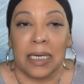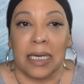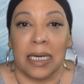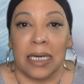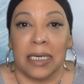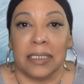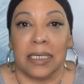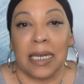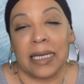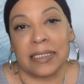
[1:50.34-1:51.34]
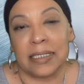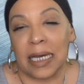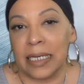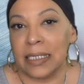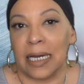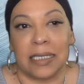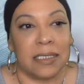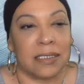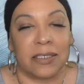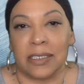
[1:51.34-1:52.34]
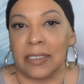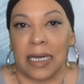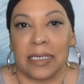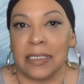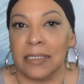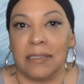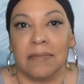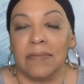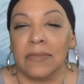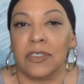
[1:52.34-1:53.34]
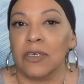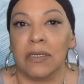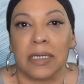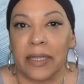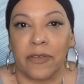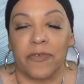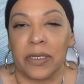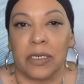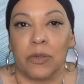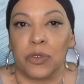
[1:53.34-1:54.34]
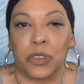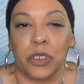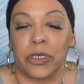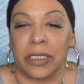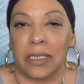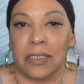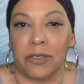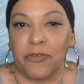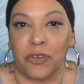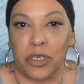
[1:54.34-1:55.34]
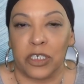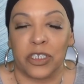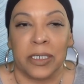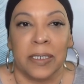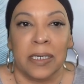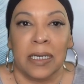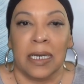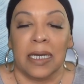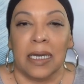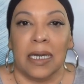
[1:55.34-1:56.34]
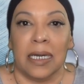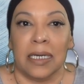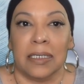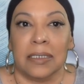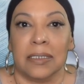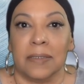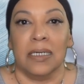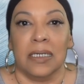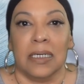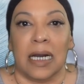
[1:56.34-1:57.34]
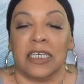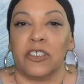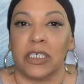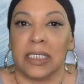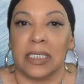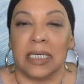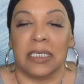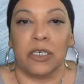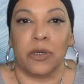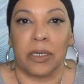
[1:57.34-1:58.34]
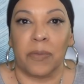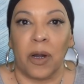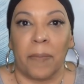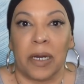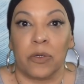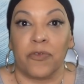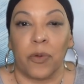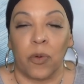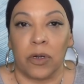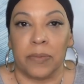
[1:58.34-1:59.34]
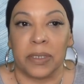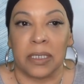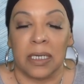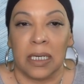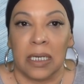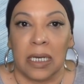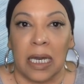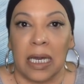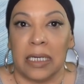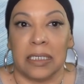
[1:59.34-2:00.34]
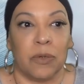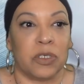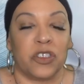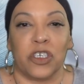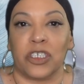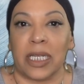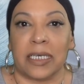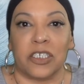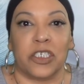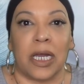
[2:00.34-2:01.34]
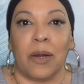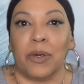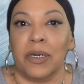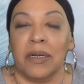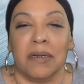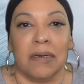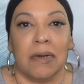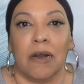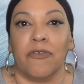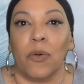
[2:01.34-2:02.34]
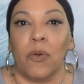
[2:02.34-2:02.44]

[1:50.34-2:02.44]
and last night I just decided to look at the videos, look at the footage, and I started seeing an incredible amount of orbs. And it was just like a shower of